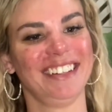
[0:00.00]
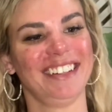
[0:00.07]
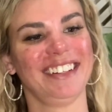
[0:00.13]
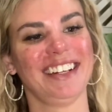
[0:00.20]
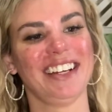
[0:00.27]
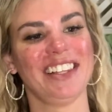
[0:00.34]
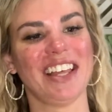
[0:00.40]

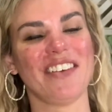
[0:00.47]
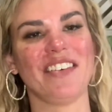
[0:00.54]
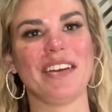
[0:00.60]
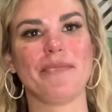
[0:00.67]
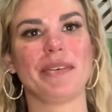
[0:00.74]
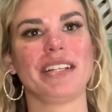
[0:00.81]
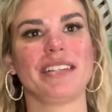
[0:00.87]
I love it.
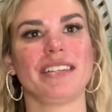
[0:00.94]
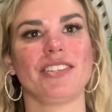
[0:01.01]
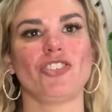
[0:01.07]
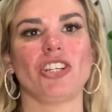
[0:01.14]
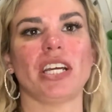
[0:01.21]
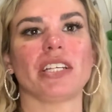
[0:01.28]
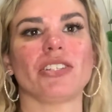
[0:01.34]
My
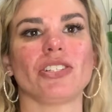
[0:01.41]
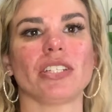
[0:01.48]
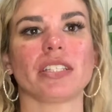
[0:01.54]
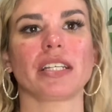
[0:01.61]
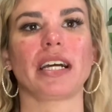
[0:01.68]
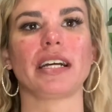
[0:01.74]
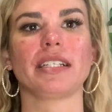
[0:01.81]
chest just
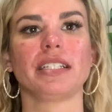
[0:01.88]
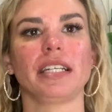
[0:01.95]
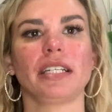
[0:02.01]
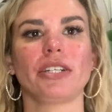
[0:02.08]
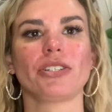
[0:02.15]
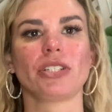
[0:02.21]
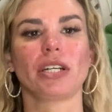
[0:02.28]
got 10
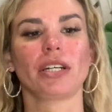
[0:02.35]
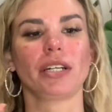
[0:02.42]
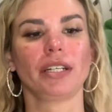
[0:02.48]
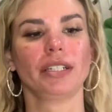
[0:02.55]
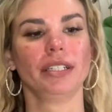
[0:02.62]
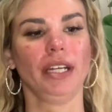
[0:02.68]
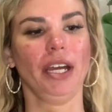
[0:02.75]
years
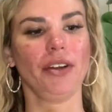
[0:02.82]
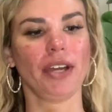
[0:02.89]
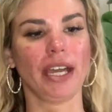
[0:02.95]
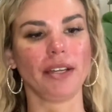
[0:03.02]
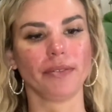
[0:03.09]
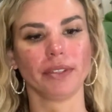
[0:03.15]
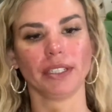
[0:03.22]
younger.
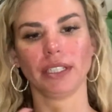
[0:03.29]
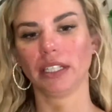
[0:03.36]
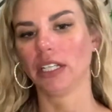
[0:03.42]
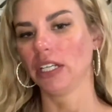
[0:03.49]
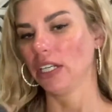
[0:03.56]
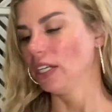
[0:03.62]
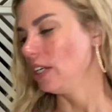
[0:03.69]
Okay,
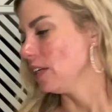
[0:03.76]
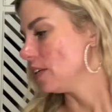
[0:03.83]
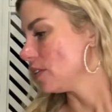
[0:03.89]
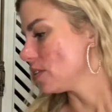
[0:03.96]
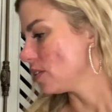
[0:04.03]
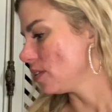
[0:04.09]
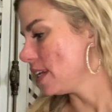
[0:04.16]

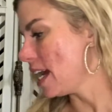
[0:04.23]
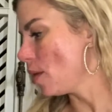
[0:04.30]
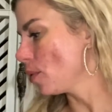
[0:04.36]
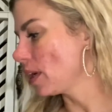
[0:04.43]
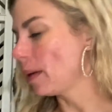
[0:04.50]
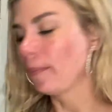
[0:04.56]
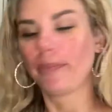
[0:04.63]
so now we're
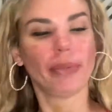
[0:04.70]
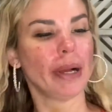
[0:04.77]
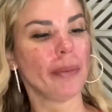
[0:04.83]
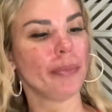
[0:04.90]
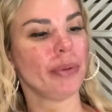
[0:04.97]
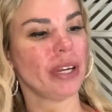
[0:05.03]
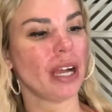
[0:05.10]
gonna
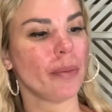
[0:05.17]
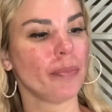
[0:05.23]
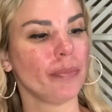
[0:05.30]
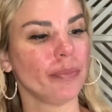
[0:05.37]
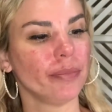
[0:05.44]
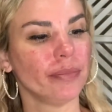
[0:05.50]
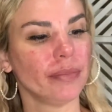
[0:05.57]
bump it up
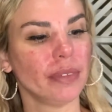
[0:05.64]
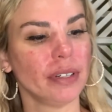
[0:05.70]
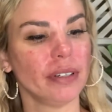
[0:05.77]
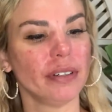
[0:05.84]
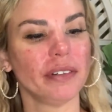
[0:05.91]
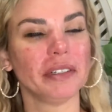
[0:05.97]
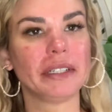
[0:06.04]

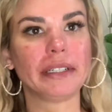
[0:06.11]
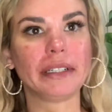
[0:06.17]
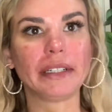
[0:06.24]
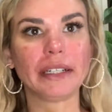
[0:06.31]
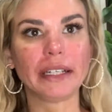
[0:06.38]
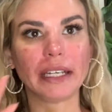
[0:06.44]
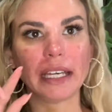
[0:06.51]

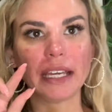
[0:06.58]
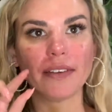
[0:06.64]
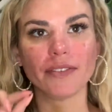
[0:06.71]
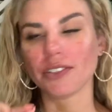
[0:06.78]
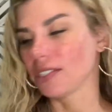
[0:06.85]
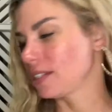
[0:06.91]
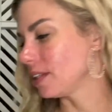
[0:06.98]

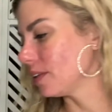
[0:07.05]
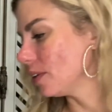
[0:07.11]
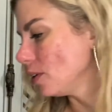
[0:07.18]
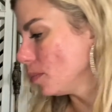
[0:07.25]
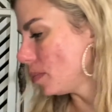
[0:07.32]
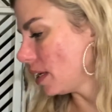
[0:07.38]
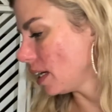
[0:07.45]
even just a little
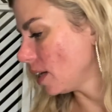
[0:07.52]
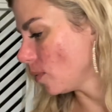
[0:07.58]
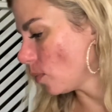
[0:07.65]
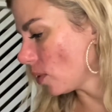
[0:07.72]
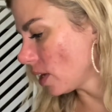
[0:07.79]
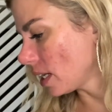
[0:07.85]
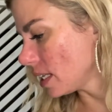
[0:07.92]
bit, and
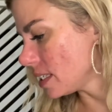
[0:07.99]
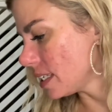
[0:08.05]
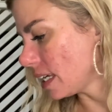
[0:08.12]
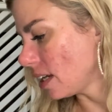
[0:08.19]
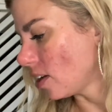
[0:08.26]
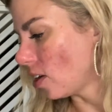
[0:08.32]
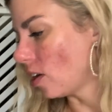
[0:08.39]
we're going to
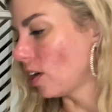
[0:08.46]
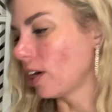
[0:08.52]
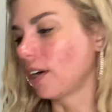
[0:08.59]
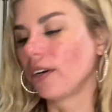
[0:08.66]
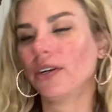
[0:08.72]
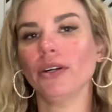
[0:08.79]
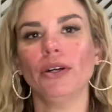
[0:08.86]
take
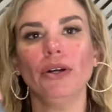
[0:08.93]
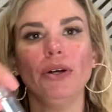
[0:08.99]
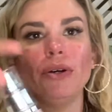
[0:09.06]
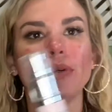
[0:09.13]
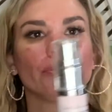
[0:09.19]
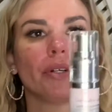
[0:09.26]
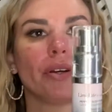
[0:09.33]
our
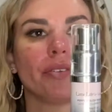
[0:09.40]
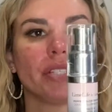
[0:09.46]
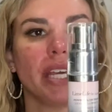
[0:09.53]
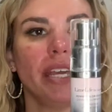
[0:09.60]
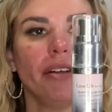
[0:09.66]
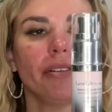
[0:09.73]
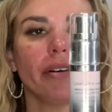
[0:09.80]

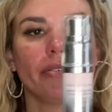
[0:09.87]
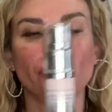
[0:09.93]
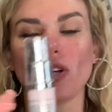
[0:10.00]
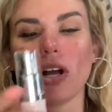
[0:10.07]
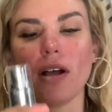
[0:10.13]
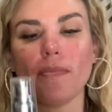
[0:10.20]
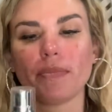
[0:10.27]
Rosé Glow
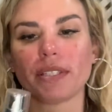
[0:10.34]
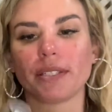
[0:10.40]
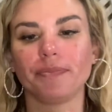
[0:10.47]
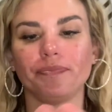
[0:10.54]
Drops,